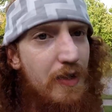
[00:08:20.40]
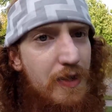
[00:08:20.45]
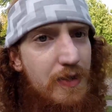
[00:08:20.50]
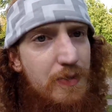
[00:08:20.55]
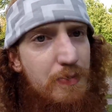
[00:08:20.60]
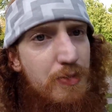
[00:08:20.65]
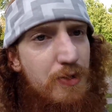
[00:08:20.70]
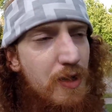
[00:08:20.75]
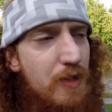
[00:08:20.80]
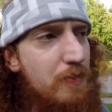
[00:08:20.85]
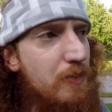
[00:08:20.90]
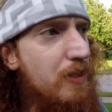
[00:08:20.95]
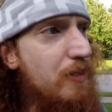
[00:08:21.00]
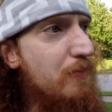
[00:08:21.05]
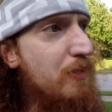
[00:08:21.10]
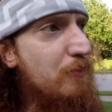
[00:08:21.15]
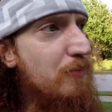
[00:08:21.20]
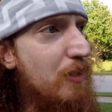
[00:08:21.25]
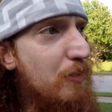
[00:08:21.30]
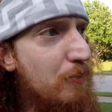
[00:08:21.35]
like, subscribe,
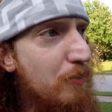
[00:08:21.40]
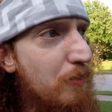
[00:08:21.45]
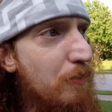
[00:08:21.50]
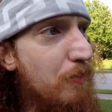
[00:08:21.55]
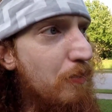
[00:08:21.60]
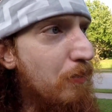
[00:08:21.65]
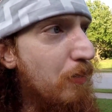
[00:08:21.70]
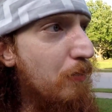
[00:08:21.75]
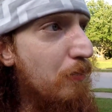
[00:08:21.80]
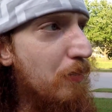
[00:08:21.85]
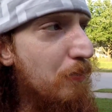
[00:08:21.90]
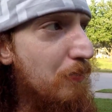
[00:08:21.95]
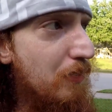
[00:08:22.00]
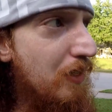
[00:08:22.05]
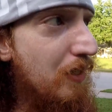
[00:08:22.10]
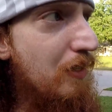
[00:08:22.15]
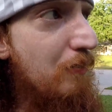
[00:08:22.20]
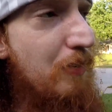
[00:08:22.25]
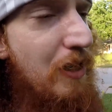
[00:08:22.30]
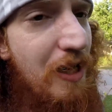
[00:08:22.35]
comment, blah blah blah blah blah
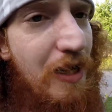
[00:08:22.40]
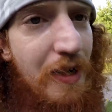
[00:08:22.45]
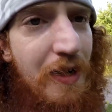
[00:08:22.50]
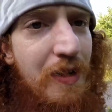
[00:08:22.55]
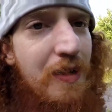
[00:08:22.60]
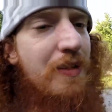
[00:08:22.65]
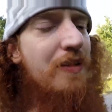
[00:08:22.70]
blah. Bye.